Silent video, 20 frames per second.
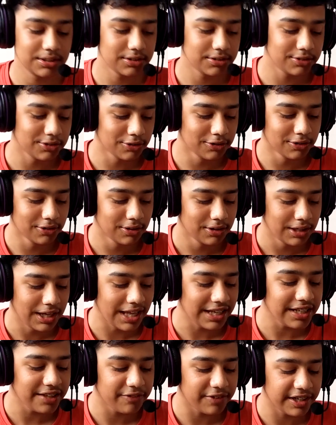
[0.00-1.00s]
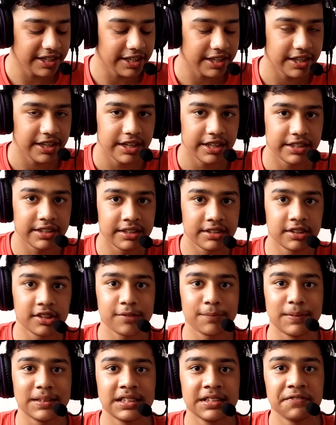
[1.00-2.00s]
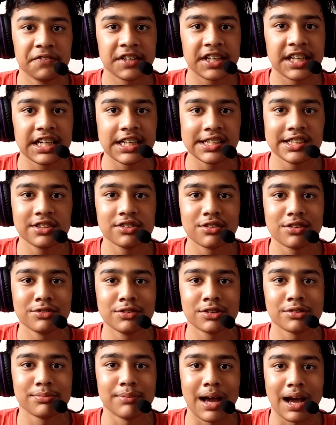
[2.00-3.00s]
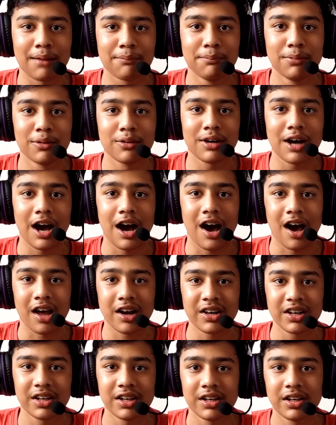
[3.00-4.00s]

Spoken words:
So anyway, the specifications of this MacBook are